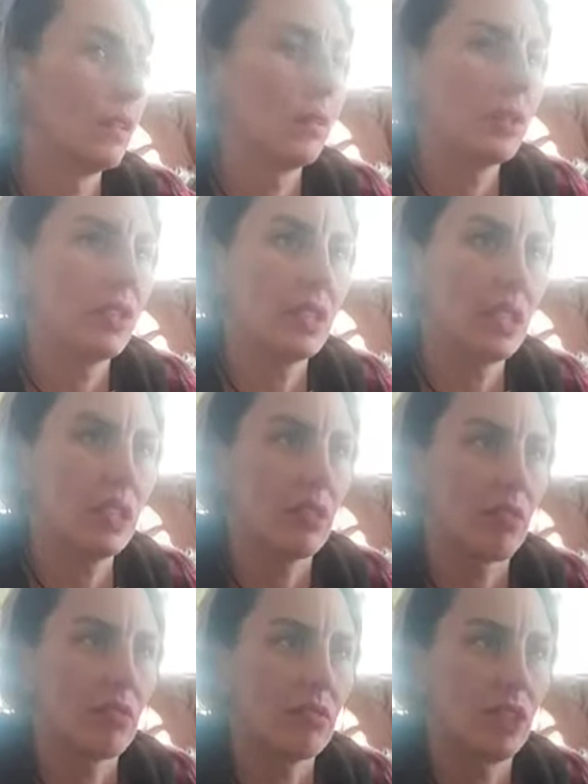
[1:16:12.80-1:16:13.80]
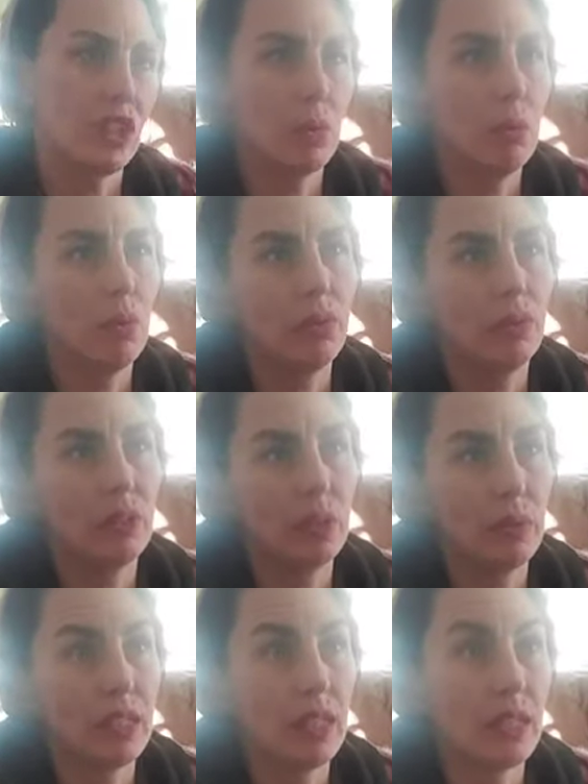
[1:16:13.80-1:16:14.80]
you see all the sheeple
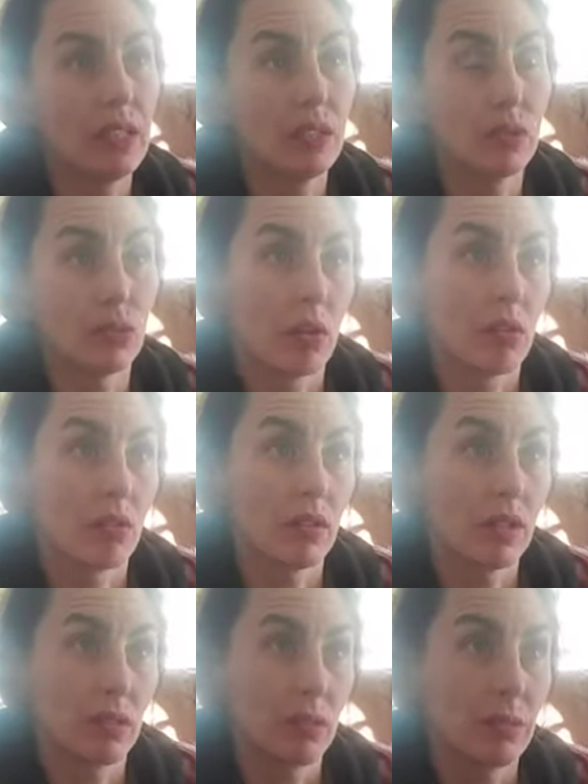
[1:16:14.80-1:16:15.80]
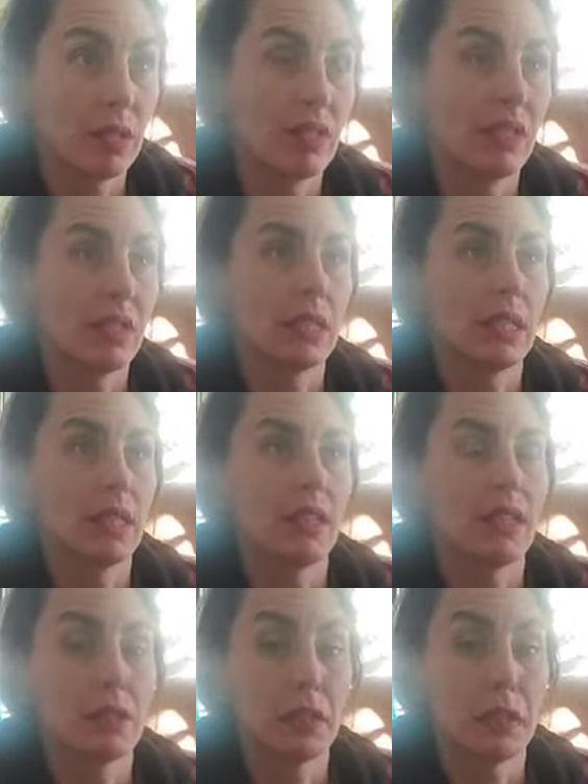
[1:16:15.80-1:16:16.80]
doing things wrong and nobody's
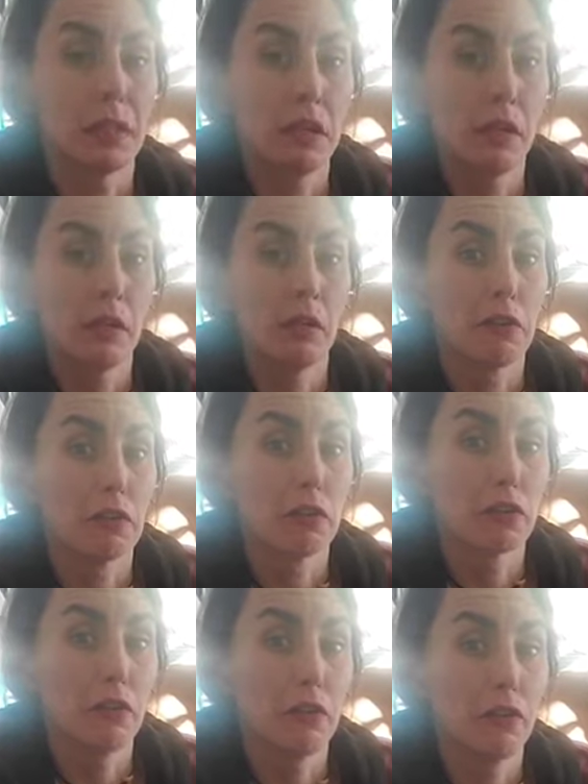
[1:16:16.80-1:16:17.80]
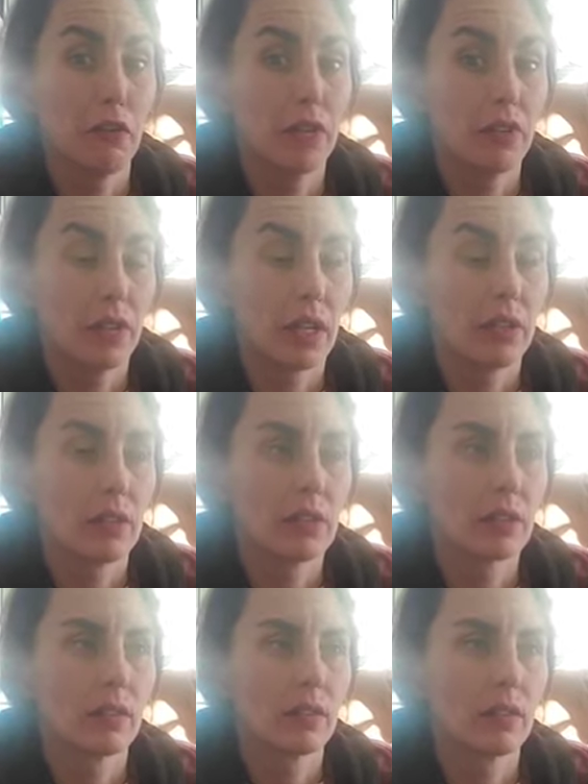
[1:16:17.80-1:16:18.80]
listening. You're like, hey, there's a cliff over there.
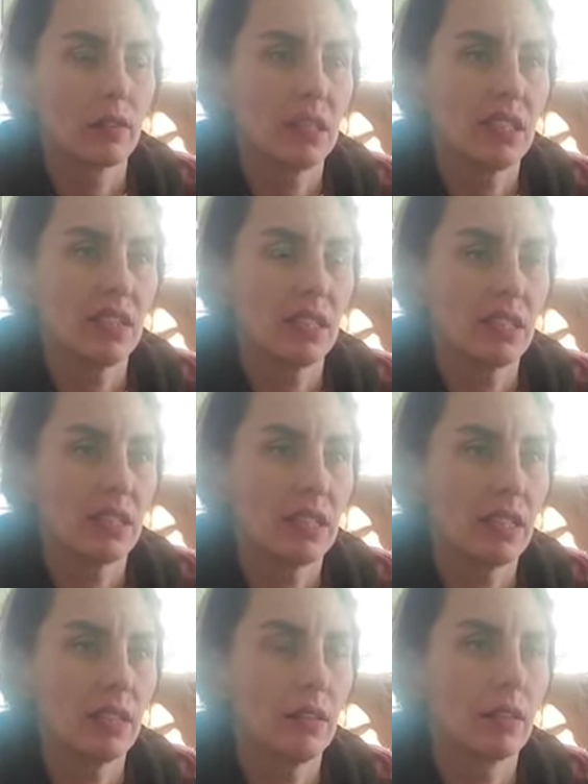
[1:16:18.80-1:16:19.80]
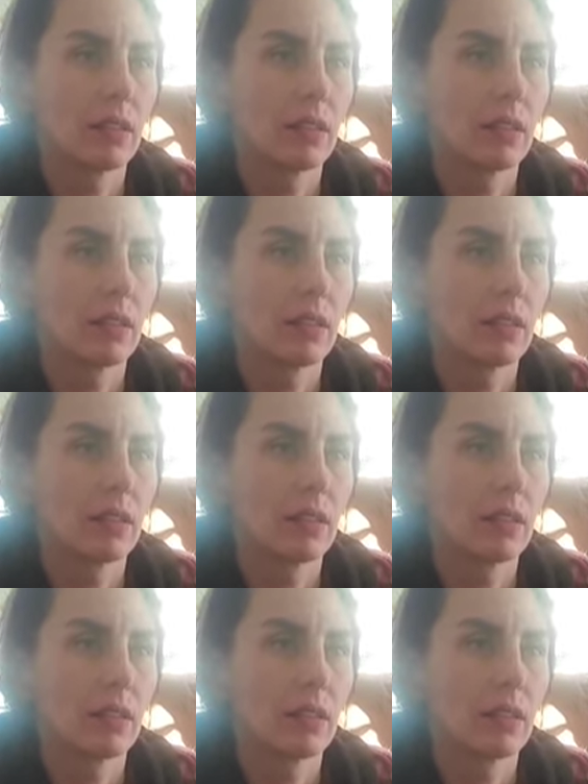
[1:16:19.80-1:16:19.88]
Nobody's listening.